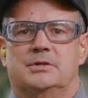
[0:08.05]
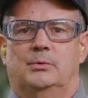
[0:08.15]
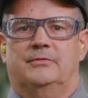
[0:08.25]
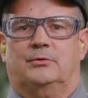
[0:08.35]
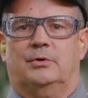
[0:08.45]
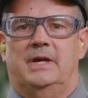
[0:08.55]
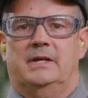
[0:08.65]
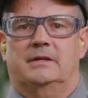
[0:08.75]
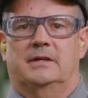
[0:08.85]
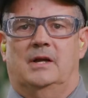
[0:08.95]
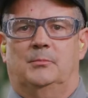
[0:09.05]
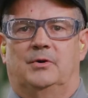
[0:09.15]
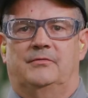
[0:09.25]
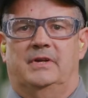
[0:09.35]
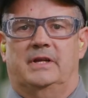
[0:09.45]
So we've created a
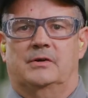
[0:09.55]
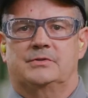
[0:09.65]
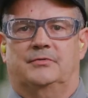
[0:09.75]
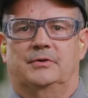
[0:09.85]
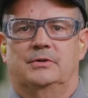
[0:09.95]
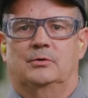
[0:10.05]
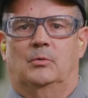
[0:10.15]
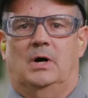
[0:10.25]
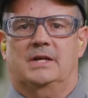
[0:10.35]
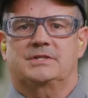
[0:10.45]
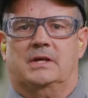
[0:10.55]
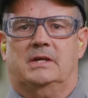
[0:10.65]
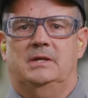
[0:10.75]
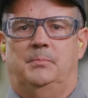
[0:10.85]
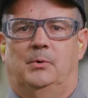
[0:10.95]
number of videos for you to watch at
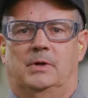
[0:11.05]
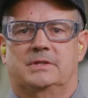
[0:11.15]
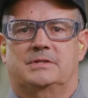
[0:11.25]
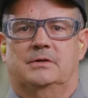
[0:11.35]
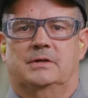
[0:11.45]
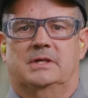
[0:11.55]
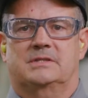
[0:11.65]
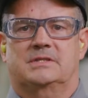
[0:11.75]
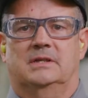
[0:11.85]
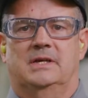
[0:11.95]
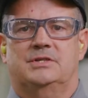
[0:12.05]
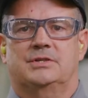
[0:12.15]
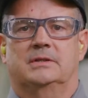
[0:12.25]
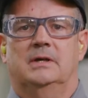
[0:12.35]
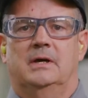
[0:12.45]
key points during
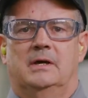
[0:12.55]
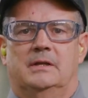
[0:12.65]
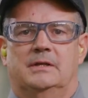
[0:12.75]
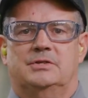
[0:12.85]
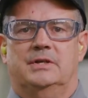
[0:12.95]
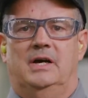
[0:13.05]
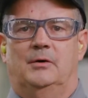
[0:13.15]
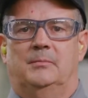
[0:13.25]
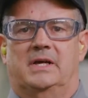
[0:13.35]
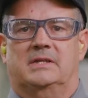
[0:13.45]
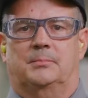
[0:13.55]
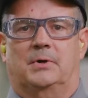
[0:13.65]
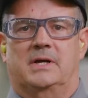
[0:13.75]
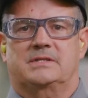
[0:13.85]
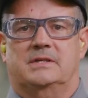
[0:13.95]
installation that should help make the
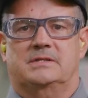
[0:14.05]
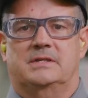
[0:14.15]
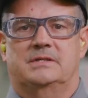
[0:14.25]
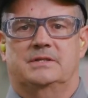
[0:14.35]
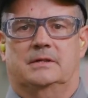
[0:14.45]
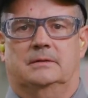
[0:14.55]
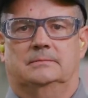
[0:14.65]
process easier.